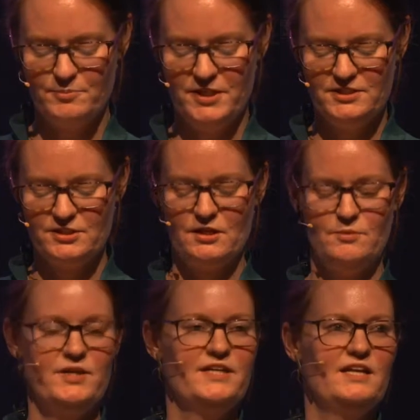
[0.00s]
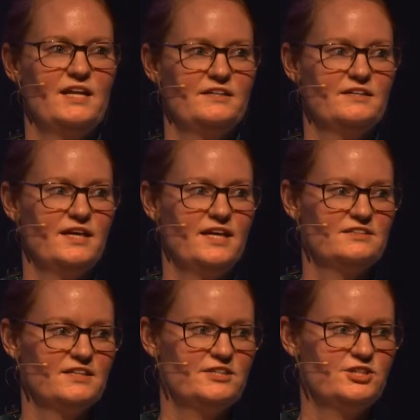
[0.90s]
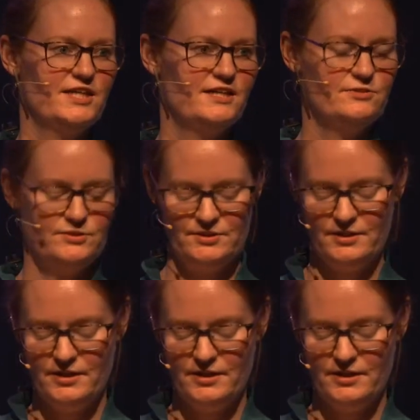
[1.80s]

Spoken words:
a peace club and he led an anti-child